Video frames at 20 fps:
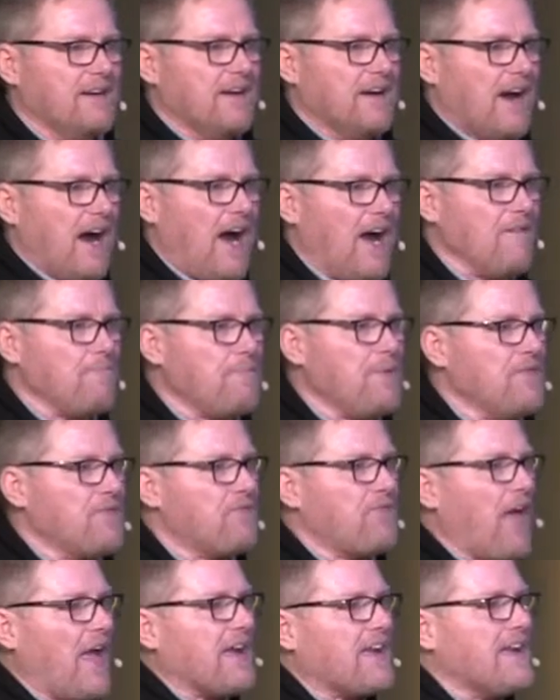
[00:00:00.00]
I've been
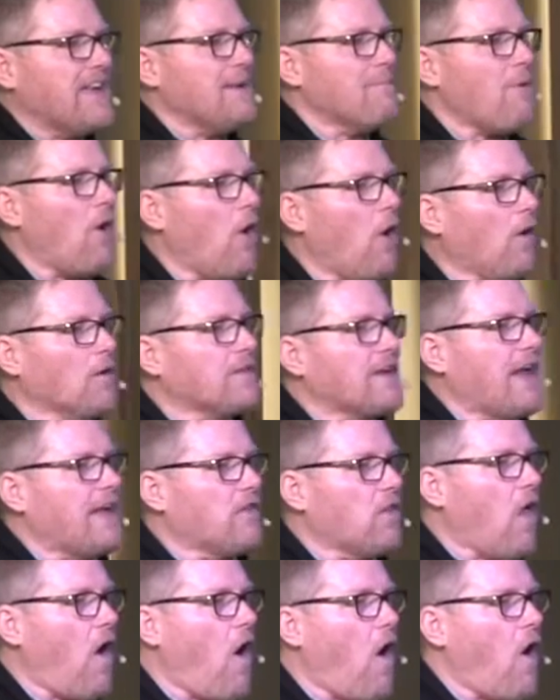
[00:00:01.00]
thanking him all day
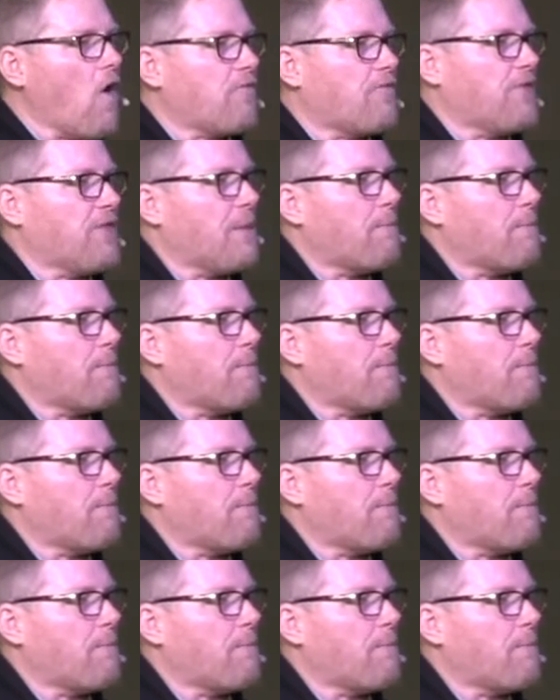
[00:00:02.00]
long for